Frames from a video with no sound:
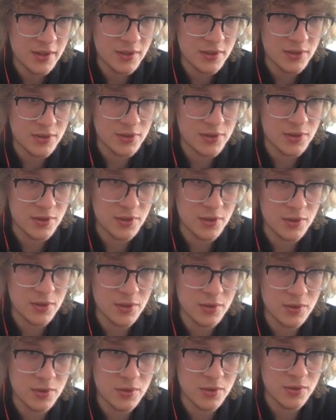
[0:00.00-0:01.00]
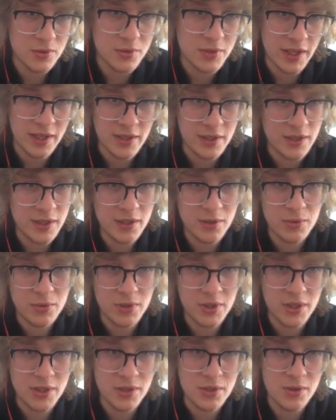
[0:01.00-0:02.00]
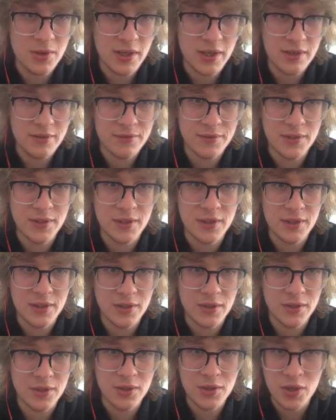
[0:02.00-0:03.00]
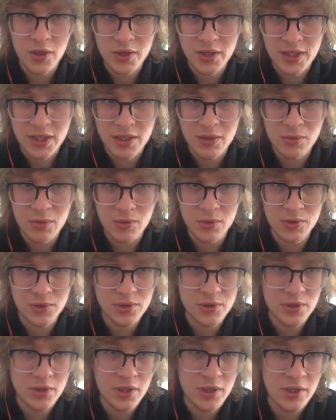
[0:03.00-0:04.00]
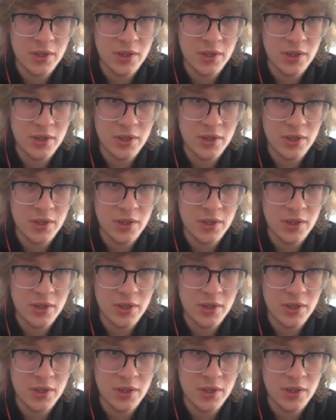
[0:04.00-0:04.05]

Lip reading: So yeah, equally you have the not equals.